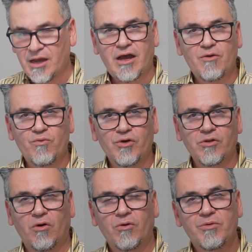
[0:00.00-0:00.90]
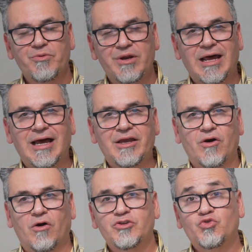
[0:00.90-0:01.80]
I will only rely
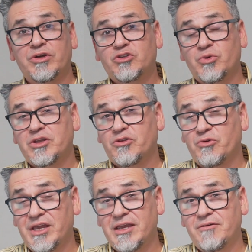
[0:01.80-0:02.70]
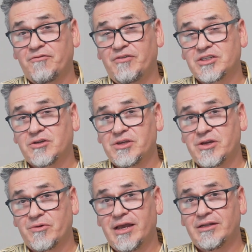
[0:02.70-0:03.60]
on 2023 fiscal
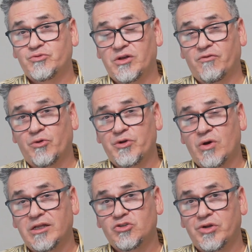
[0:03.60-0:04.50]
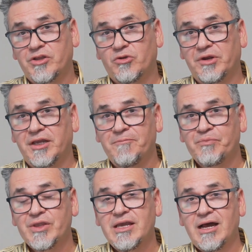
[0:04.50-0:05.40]
year end, 12/31/23.
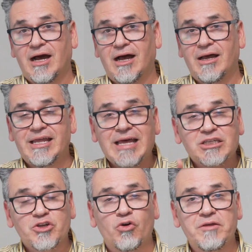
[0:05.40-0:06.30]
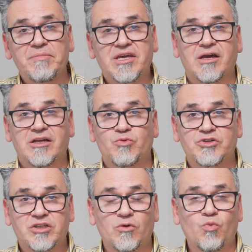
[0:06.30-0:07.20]
And that's only because we're
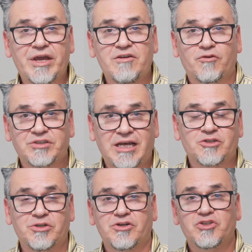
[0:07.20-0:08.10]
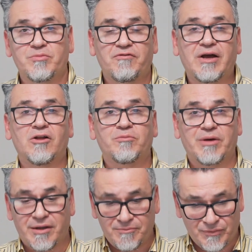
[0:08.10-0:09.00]
still waiting for tax returns to be filed.
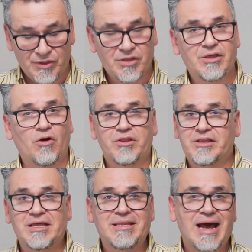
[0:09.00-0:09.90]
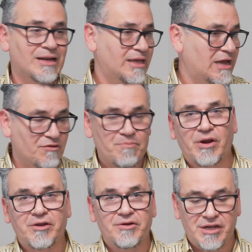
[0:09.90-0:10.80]
But other than that, every
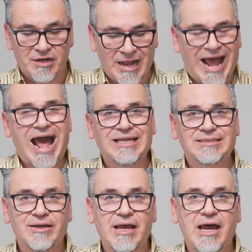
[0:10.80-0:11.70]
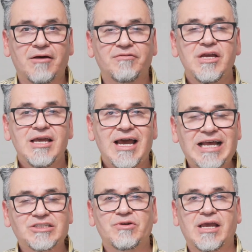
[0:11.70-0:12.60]
prior year has
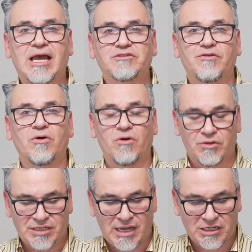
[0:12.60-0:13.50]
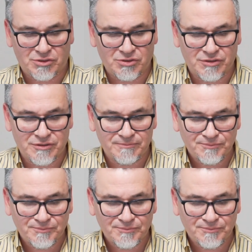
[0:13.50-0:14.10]
to cash flow on tax returns.